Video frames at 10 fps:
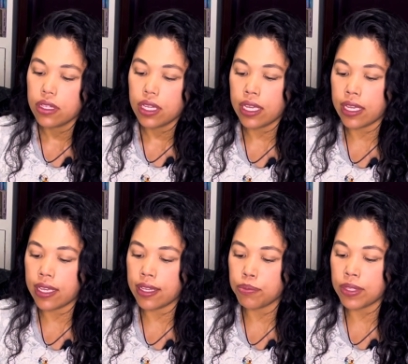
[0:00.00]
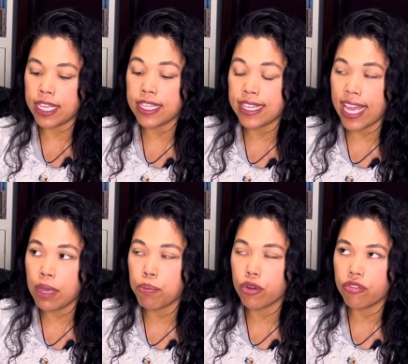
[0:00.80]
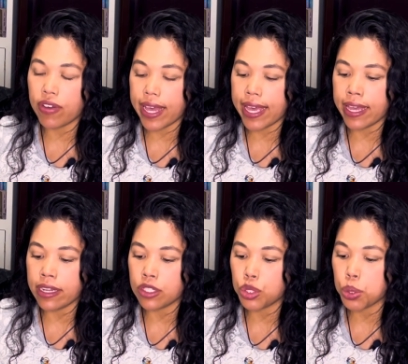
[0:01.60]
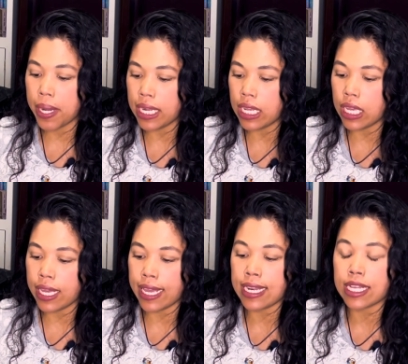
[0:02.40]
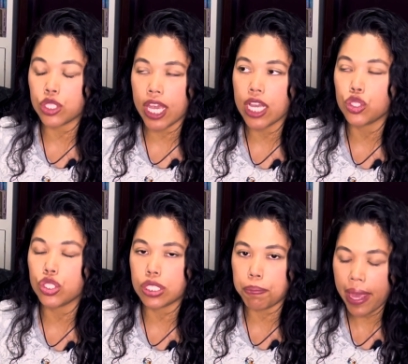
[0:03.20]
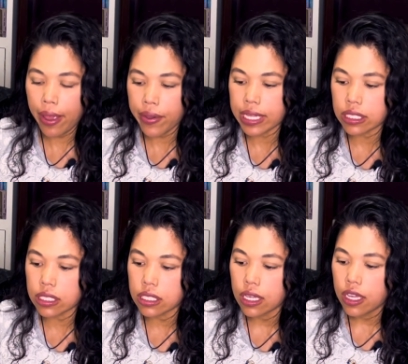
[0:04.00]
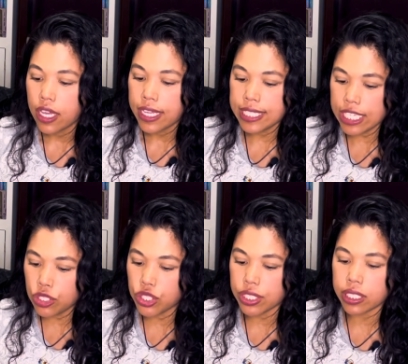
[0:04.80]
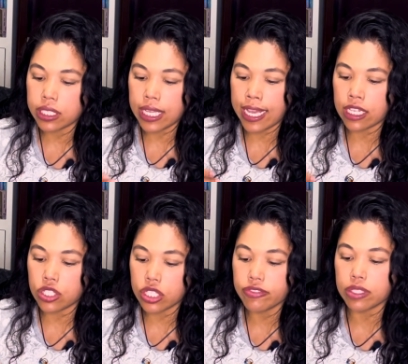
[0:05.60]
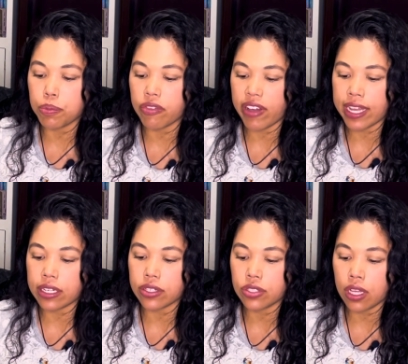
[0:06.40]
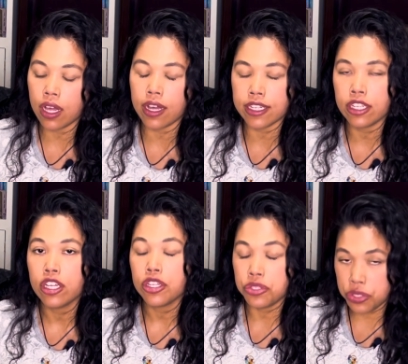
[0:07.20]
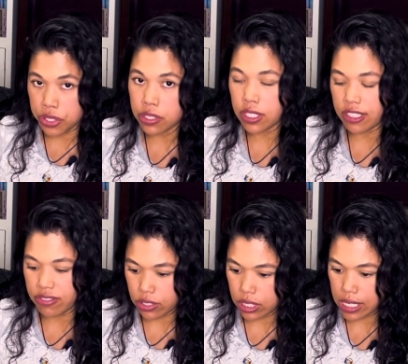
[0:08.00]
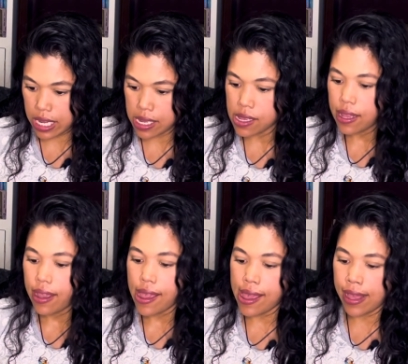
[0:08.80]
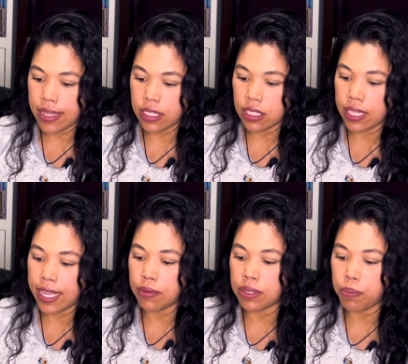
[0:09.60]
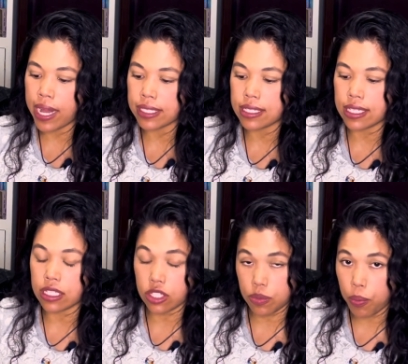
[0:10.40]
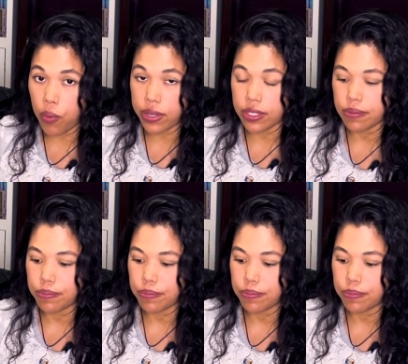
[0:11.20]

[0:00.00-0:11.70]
And they provide training and education to parents, teachers, and service providers on neurodiversity and align with practices and support.